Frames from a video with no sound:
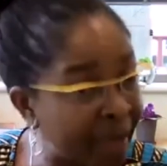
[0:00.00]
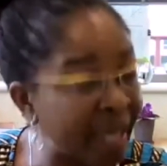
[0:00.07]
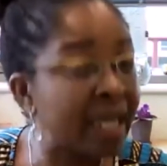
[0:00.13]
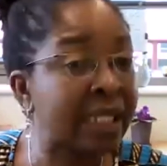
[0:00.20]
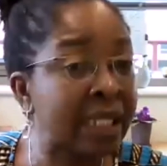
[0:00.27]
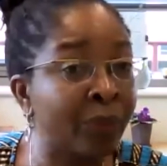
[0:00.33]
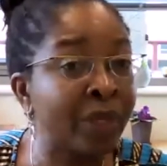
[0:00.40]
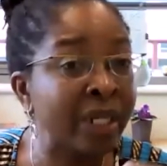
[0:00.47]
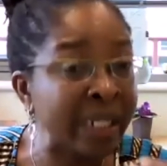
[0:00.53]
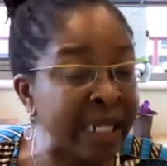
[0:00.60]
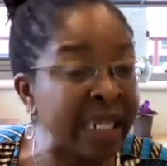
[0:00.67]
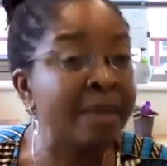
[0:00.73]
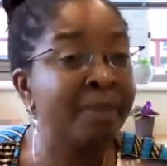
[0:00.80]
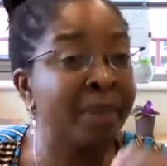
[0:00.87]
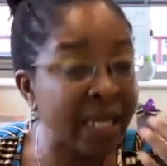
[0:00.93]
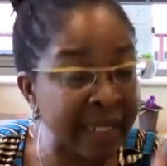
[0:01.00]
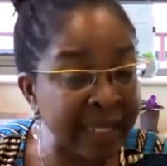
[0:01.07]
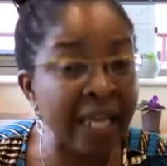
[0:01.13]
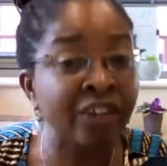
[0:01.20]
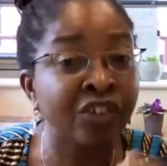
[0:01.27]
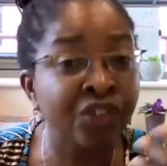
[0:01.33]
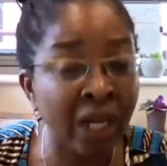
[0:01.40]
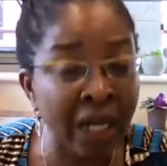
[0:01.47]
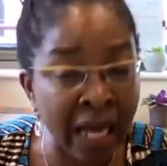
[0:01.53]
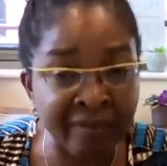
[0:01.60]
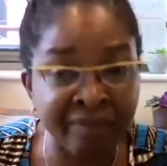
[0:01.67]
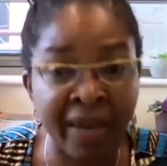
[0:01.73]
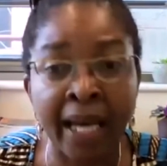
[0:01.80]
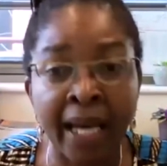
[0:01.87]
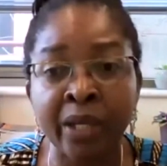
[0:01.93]
because they were deemed essential
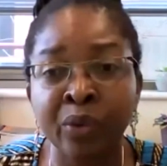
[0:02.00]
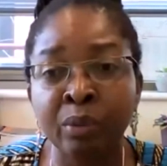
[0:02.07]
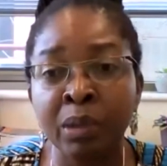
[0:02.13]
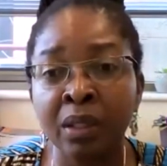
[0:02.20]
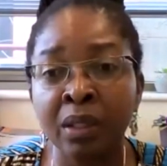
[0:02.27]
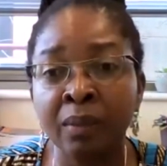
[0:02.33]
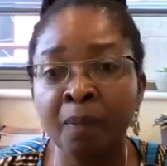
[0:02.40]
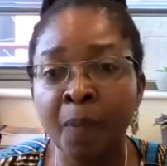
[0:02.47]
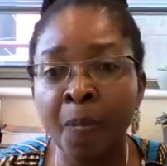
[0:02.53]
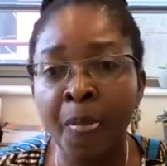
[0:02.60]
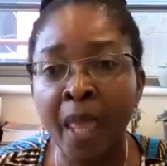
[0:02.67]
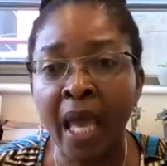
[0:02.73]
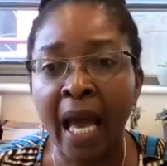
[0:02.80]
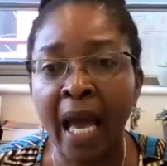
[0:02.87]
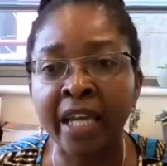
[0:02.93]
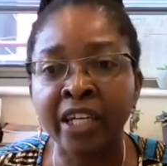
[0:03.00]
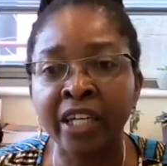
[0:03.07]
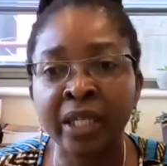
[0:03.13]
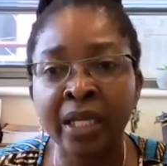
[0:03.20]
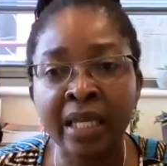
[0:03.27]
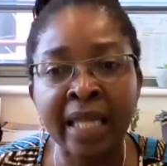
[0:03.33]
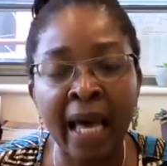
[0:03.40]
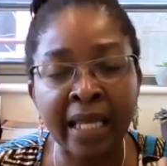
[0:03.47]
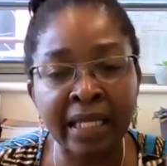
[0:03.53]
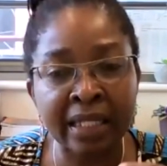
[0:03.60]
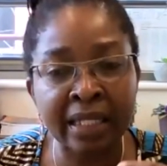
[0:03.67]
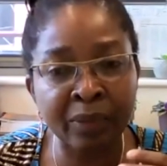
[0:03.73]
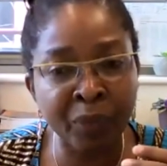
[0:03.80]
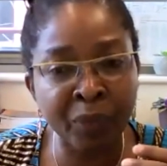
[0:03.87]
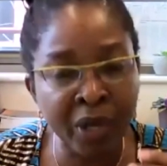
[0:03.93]
and valuable. And that
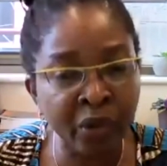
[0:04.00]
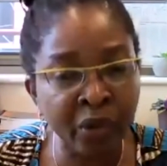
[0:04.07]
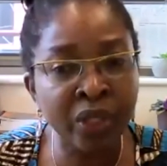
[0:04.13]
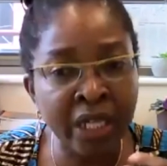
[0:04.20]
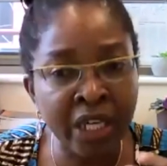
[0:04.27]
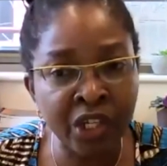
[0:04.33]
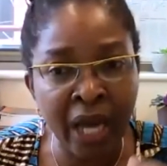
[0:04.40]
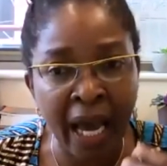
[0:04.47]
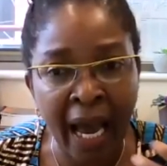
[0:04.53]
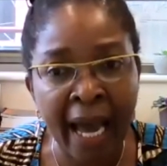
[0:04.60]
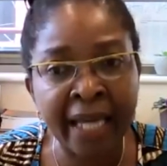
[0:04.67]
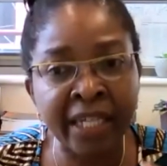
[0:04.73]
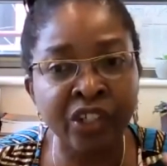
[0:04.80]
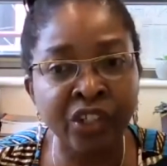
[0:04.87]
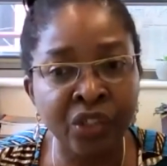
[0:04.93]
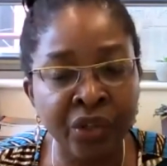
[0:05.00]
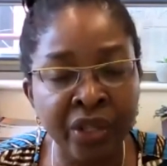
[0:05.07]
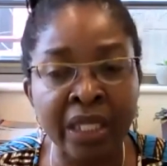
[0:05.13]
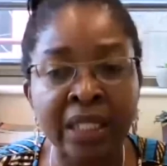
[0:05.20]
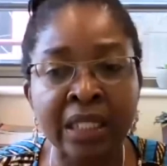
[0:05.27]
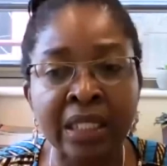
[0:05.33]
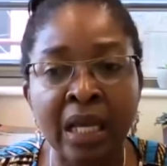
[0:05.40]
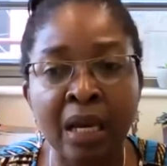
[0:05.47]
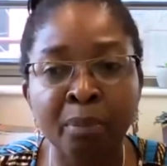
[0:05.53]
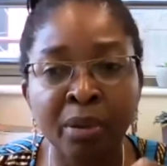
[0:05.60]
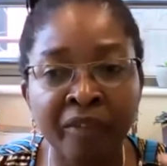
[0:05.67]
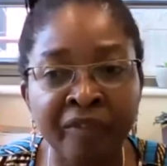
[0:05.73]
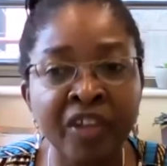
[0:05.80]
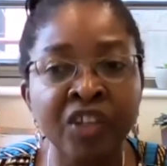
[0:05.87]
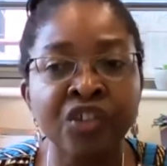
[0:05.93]
we also need to add to this
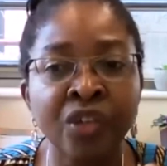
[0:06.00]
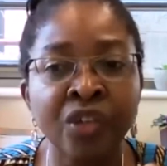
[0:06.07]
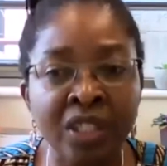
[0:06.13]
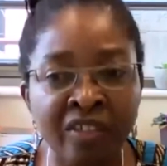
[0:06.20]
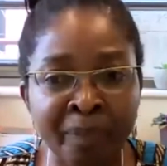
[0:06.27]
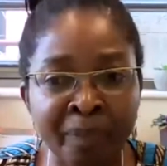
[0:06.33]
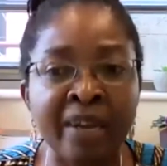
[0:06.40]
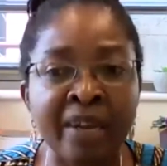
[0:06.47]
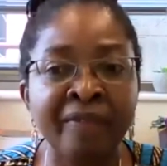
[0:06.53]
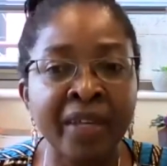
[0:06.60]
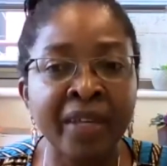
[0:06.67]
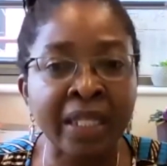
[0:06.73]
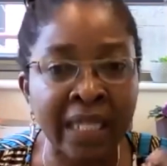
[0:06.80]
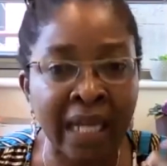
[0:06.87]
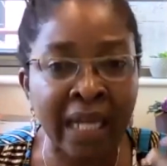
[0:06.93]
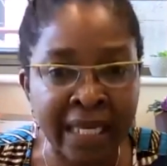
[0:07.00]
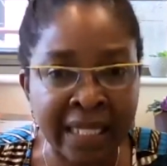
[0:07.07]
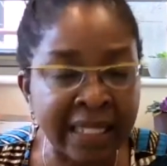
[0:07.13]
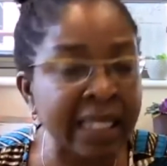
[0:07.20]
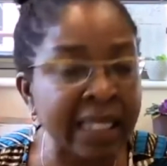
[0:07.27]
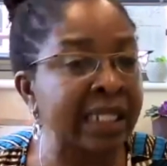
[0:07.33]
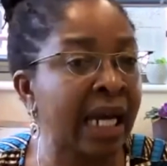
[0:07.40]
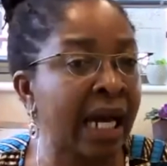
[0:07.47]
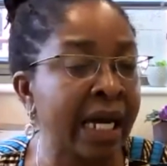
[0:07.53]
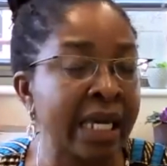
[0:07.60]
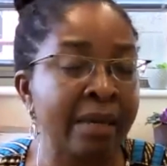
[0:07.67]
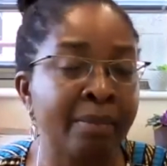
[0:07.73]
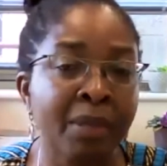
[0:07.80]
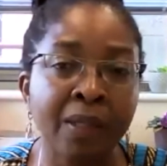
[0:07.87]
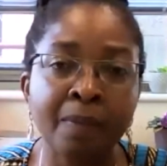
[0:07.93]
provisions of benefits like sick
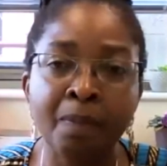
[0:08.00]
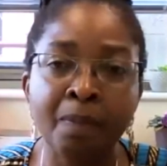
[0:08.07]
time.